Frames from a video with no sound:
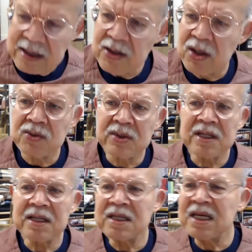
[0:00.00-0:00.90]
know,
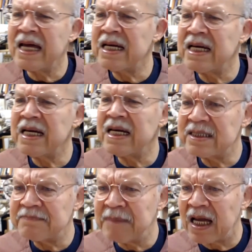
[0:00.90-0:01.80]
the Leninist
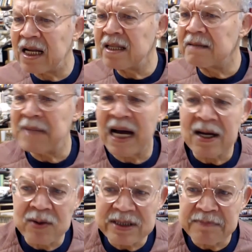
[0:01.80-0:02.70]
model, the Maoist
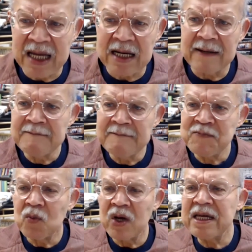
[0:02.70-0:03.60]
model,
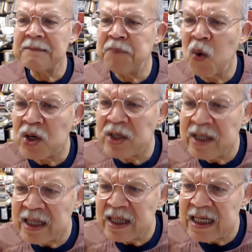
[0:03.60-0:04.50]
one of the important
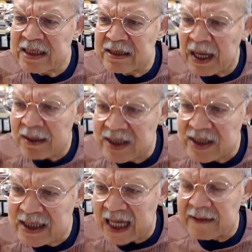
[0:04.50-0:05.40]
things about
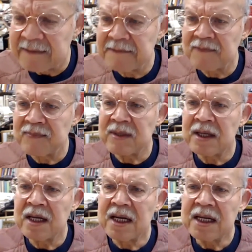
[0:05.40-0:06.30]
today
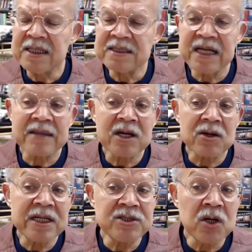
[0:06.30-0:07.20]
is that there
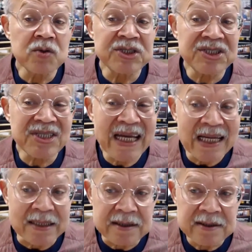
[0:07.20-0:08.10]
is no state